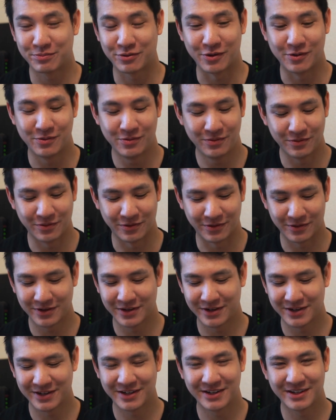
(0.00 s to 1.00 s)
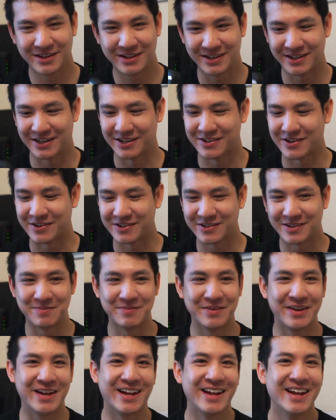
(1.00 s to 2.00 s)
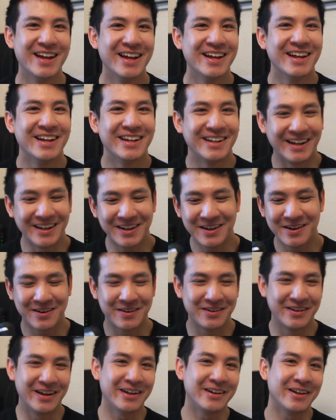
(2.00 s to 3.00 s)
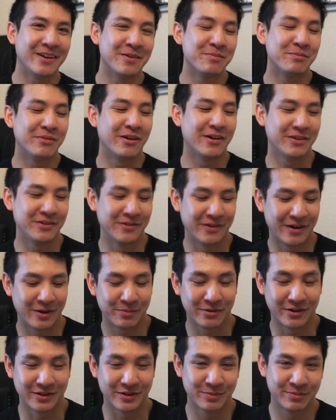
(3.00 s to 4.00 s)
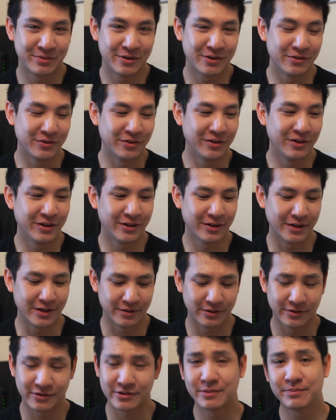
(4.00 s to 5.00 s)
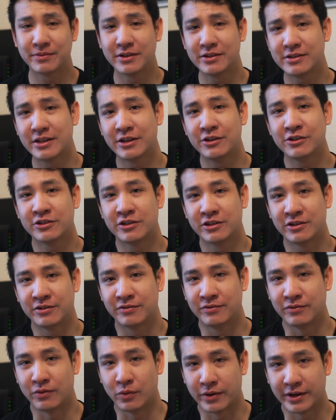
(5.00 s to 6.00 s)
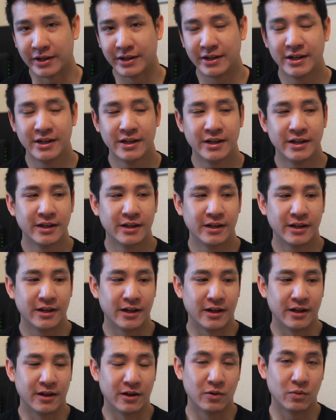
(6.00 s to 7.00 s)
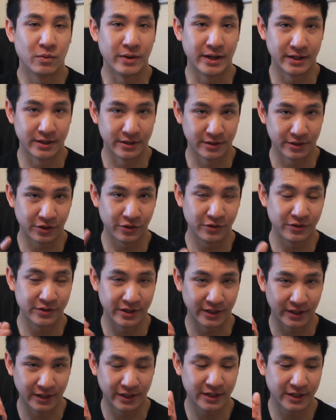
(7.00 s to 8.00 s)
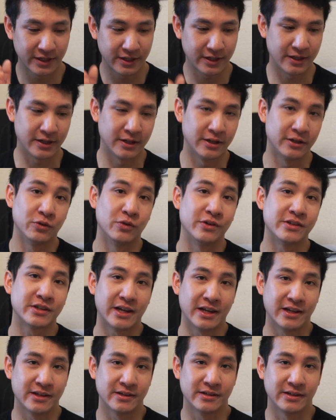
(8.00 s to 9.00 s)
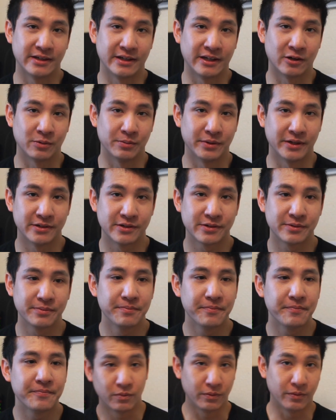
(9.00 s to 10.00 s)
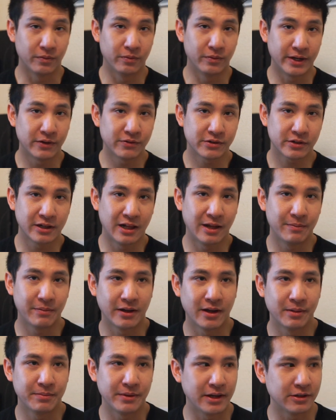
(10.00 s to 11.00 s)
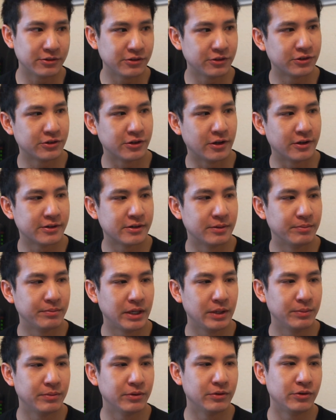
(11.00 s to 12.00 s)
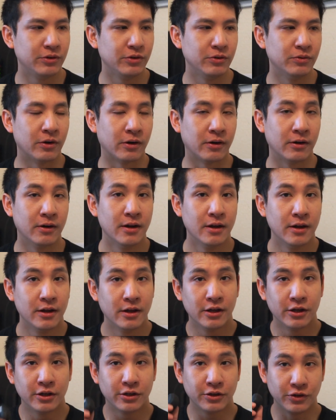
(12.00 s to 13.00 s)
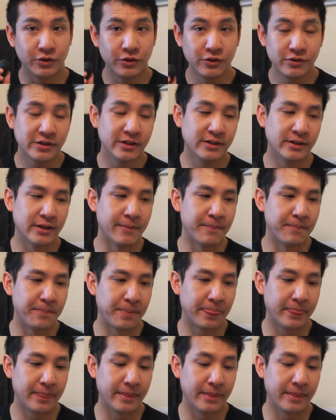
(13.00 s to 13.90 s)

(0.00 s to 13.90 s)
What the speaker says: Pro, or they charge them, now that you've brought your AirPods Pro, there's some things that you should avoid when using noise cancelling earbuds. When I was climbing up, I also saw some people who are using them